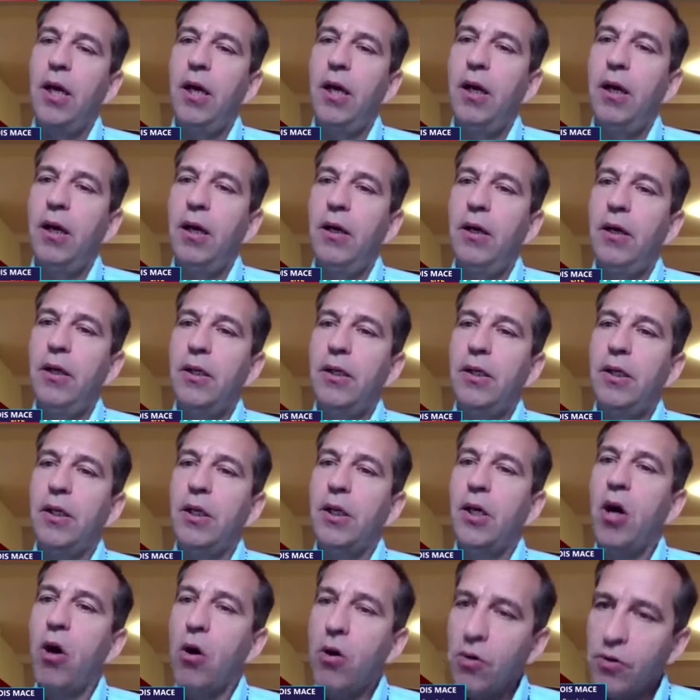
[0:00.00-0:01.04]
uh,
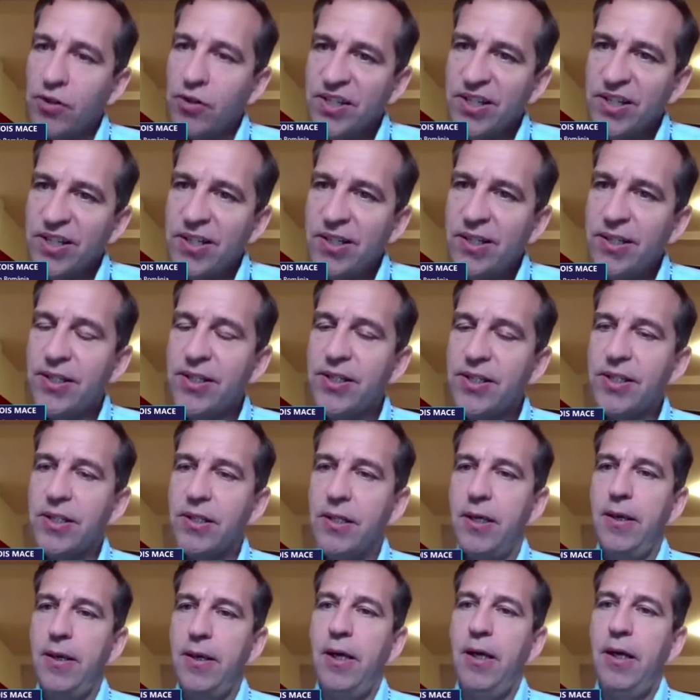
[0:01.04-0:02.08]

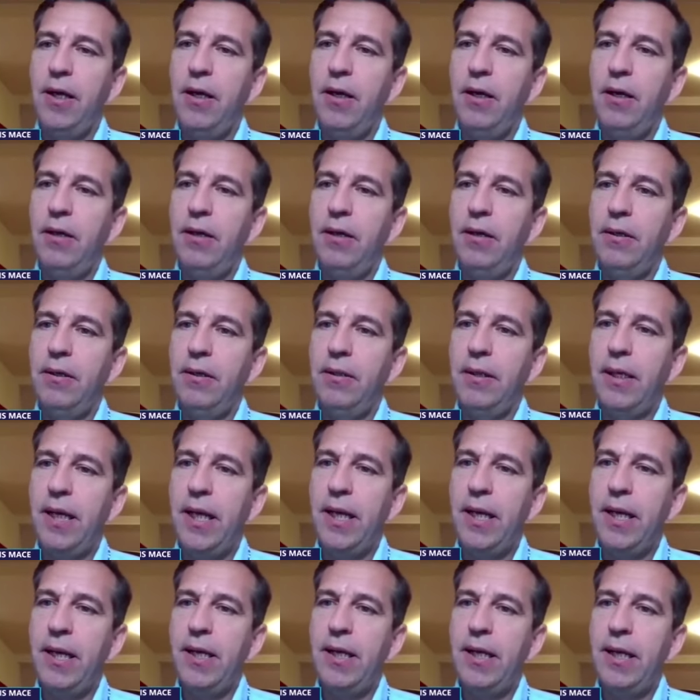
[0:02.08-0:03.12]
courses, uh,
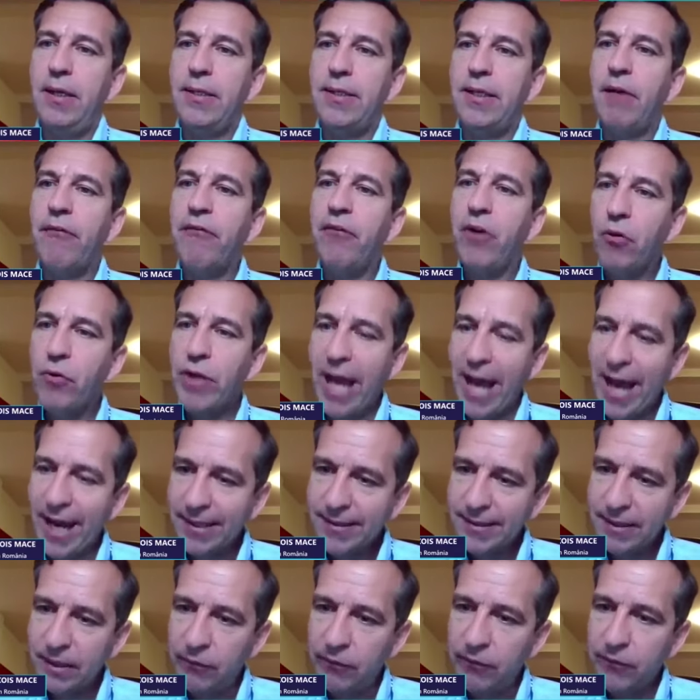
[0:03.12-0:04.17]
and they're, they're very
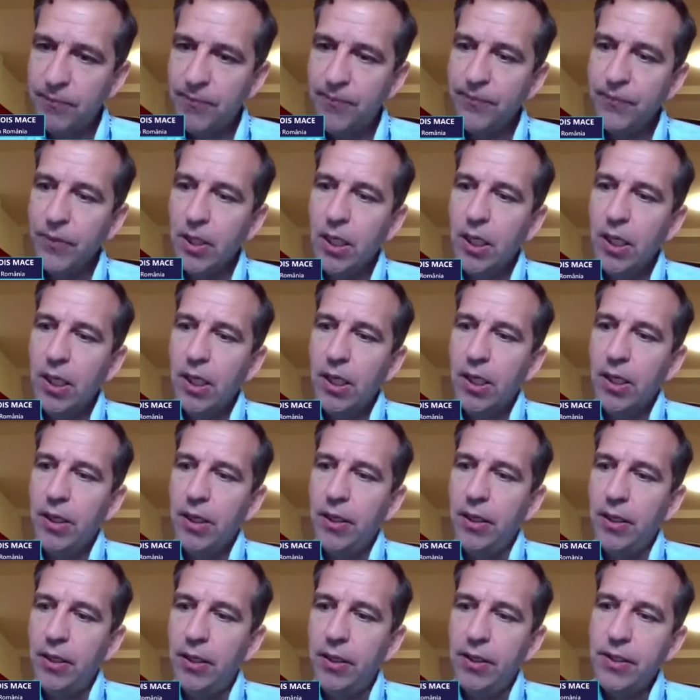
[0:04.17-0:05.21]
active.
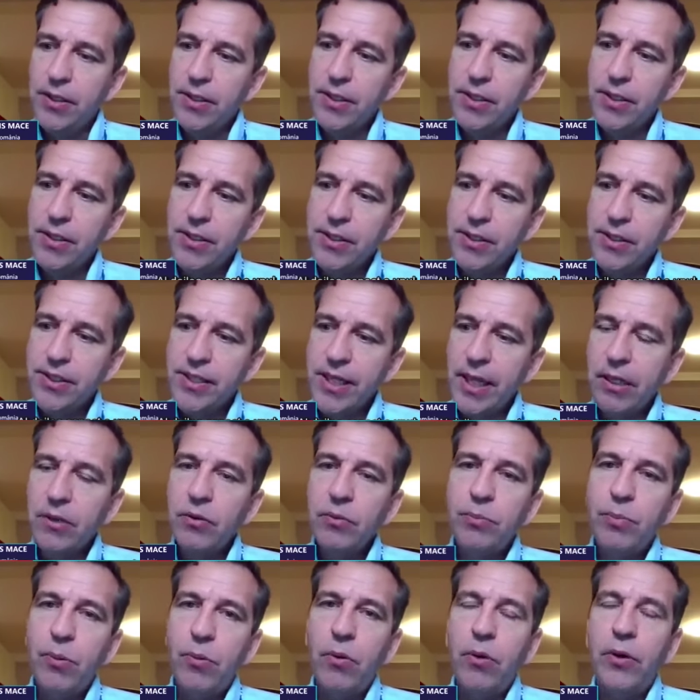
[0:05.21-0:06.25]
Uh,
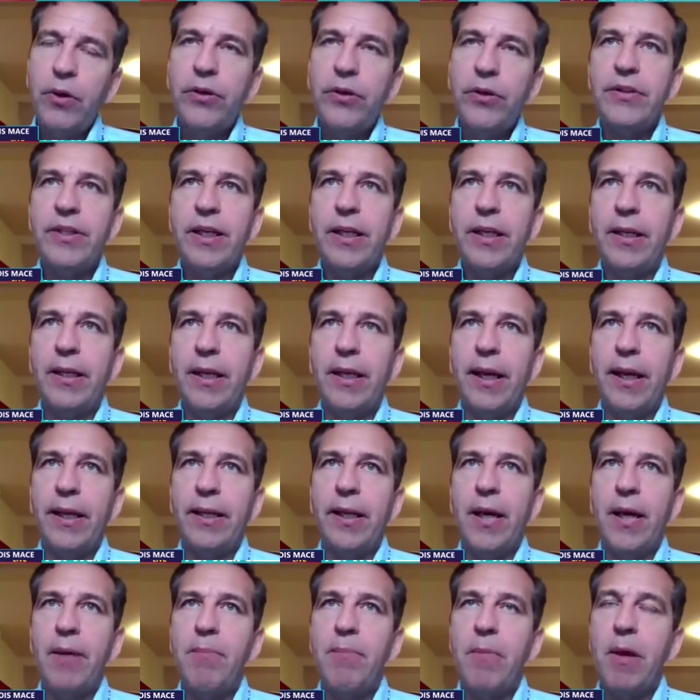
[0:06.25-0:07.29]
second point, and I,
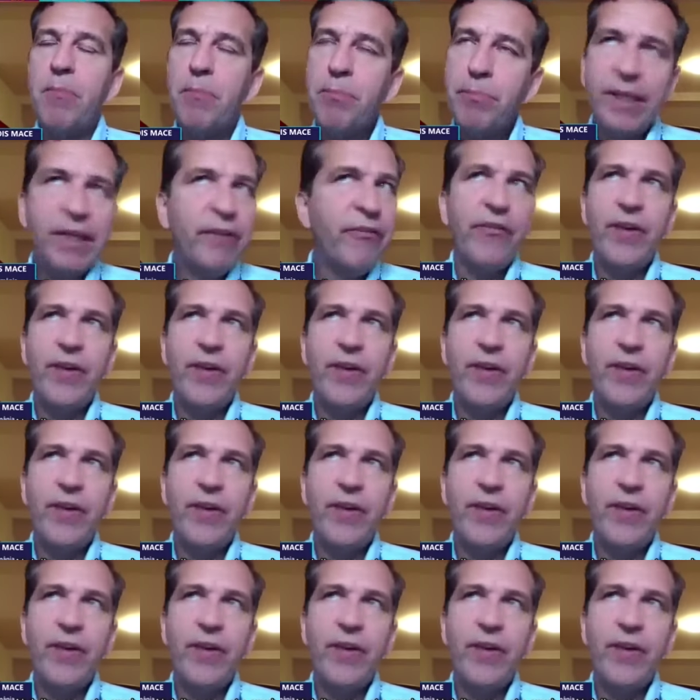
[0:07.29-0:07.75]
I'm a big